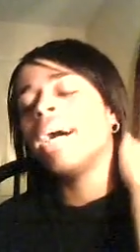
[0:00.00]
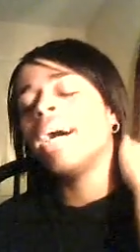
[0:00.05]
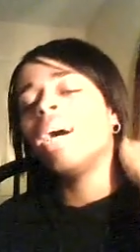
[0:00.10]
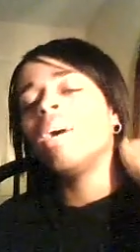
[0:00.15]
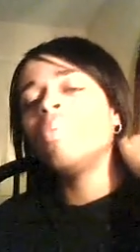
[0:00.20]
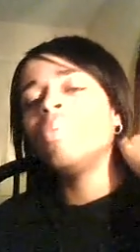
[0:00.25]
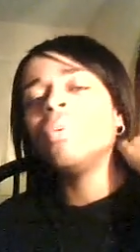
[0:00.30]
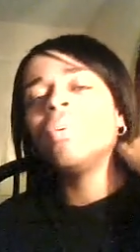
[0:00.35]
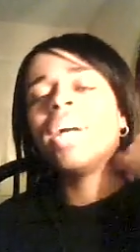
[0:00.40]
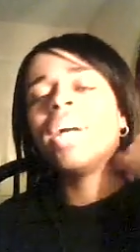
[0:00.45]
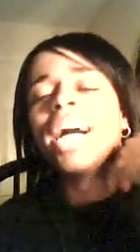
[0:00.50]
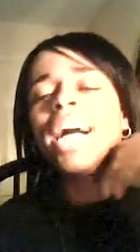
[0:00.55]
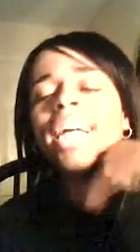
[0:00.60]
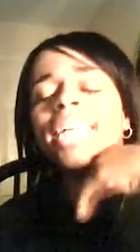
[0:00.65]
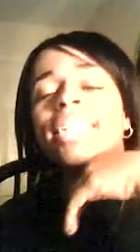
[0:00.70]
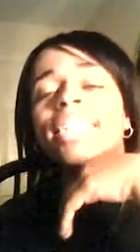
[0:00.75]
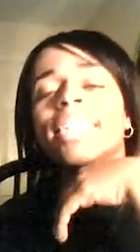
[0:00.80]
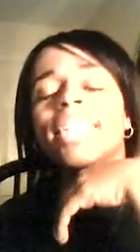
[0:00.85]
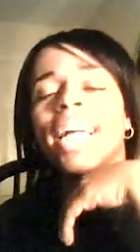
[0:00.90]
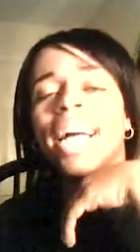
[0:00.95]
I hope you
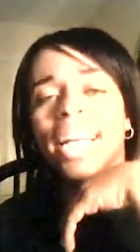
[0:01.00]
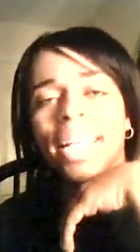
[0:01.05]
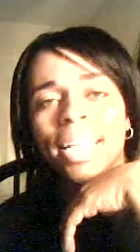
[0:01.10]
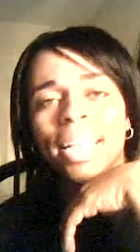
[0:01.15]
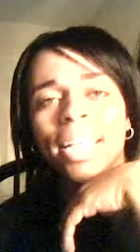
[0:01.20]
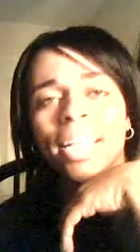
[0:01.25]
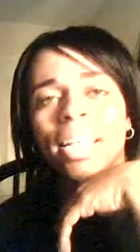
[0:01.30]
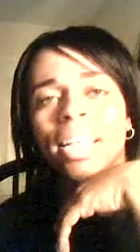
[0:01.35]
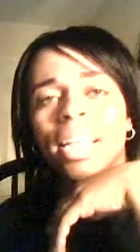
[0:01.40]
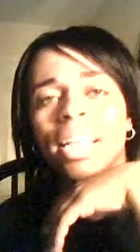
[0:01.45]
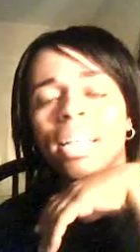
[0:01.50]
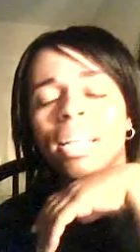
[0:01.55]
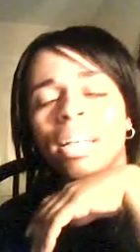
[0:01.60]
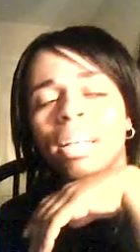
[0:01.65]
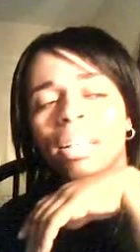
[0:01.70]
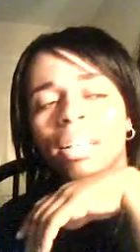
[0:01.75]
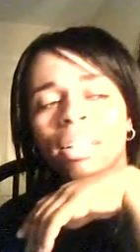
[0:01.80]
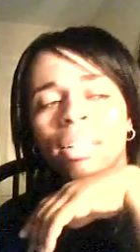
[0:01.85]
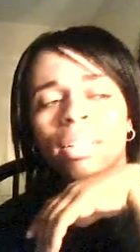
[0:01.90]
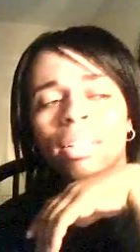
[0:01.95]
guys like it.
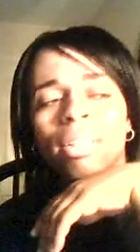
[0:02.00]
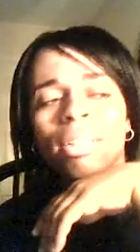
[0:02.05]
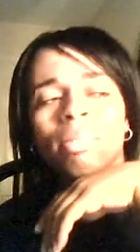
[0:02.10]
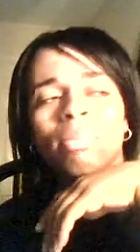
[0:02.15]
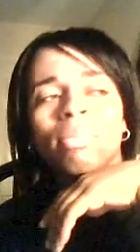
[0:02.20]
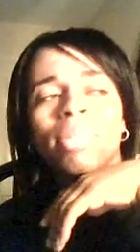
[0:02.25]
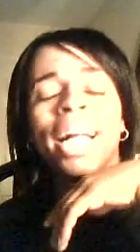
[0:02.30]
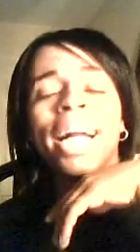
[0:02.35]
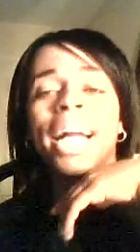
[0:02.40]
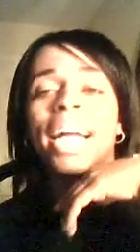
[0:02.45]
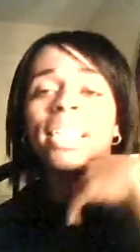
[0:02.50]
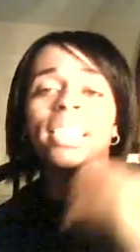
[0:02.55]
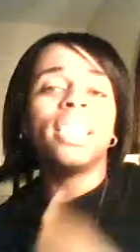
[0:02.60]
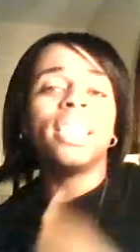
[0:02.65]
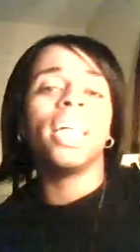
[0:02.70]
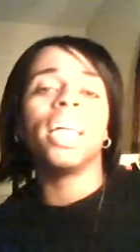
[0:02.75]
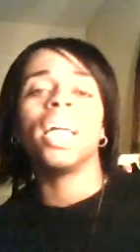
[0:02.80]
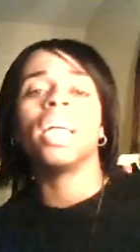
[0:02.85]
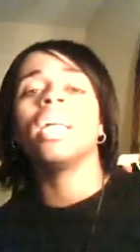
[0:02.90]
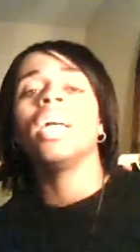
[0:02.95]
Um, like I
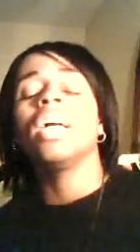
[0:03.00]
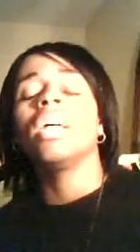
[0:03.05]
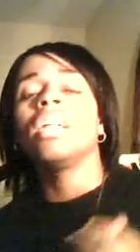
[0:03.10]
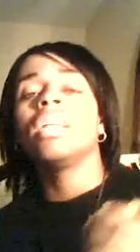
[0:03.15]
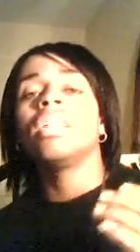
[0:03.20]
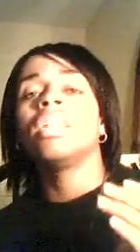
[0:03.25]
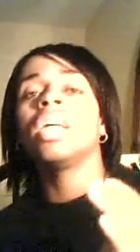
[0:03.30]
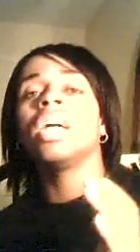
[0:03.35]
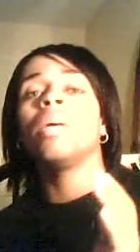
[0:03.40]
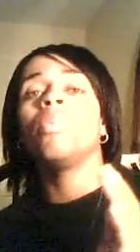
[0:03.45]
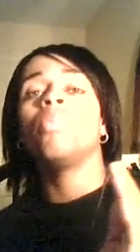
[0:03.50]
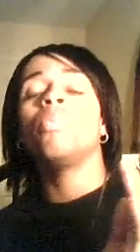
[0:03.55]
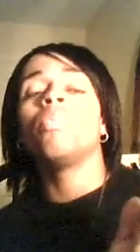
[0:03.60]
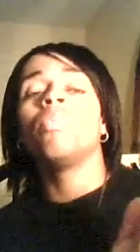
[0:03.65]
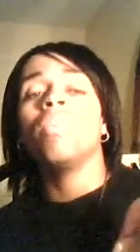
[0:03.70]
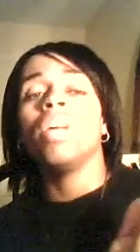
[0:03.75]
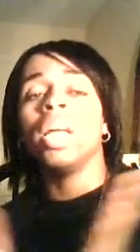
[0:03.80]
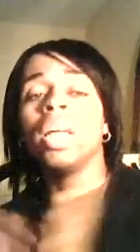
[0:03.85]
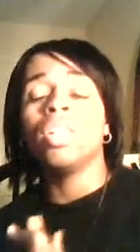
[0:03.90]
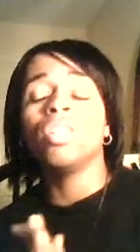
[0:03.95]
said, the
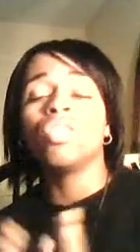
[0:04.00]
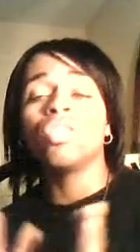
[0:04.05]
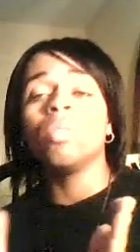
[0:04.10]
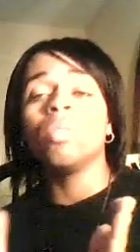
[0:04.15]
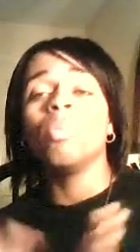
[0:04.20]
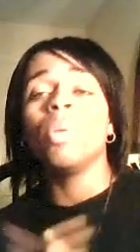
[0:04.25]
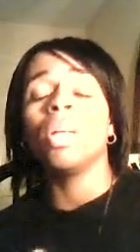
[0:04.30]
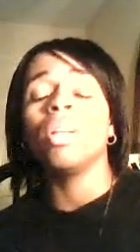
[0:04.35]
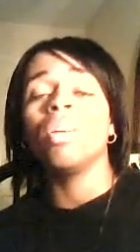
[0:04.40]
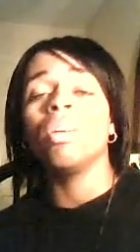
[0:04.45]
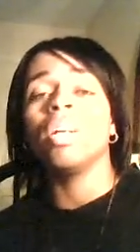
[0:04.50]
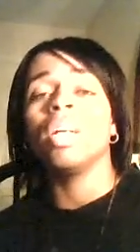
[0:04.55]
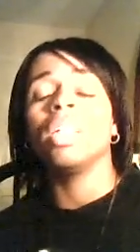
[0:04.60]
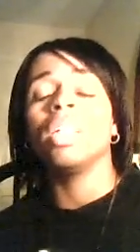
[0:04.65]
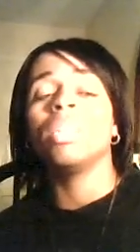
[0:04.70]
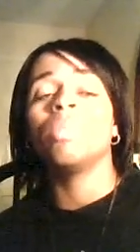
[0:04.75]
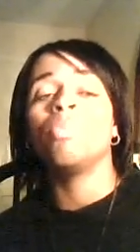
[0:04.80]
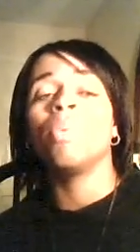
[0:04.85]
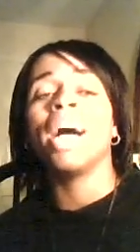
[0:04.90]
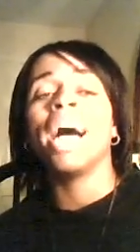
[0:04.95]
instrumental
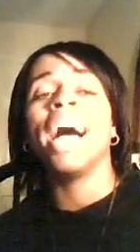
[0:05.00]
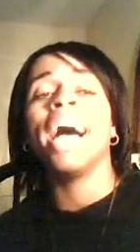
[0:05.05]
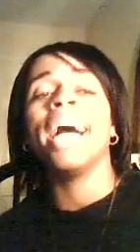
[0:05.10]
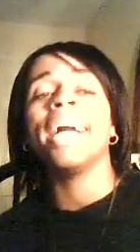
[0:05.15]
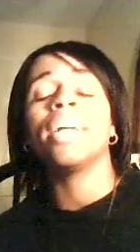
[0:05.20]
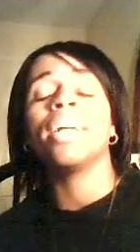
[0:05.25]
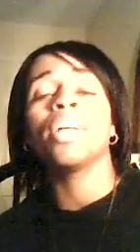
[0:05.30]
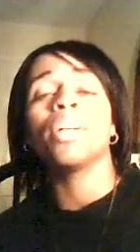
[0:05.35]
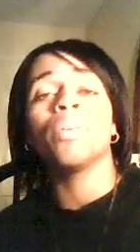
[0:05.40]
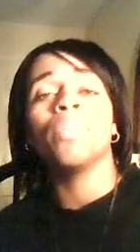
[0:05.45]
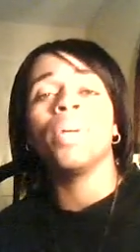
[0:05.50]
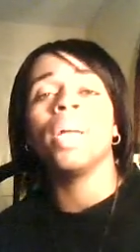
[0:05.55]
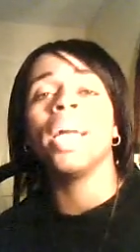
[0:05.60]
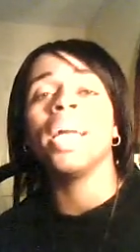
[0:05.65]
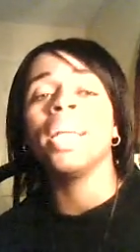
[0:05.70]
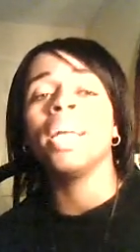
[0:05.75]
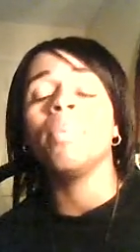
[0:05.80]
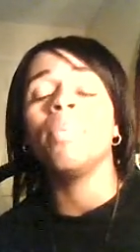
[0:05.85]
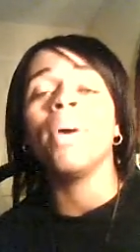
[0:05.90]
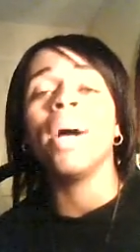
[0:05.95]
is by
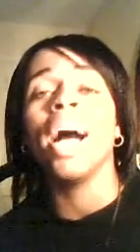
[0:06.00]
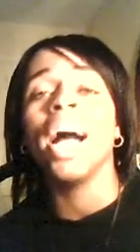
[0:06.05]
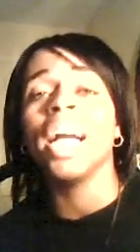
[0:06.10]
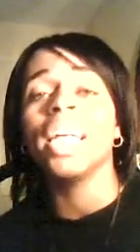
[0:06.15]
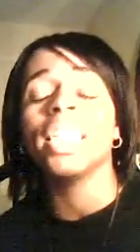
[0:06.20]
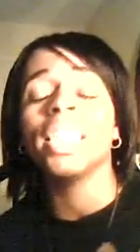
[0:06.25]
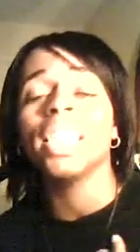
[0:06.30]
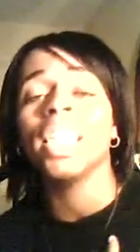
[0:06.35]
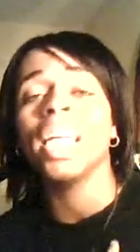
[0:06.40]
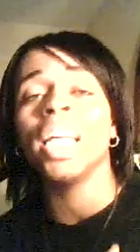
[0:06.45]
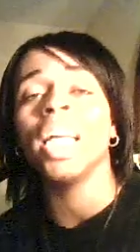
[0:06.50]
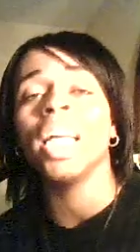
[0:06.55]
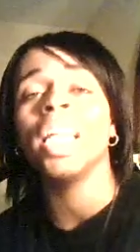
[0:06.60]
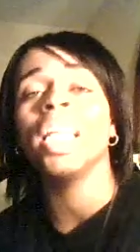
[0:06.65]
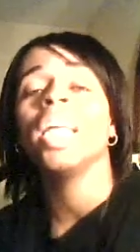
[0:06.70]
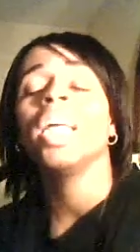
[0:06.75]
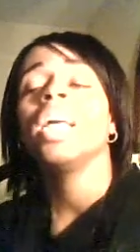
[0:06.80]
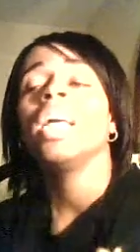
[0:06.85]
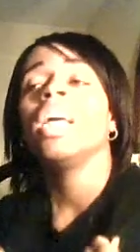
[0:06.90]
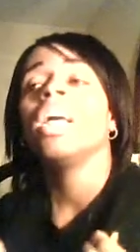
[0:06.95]
Karina Pasian.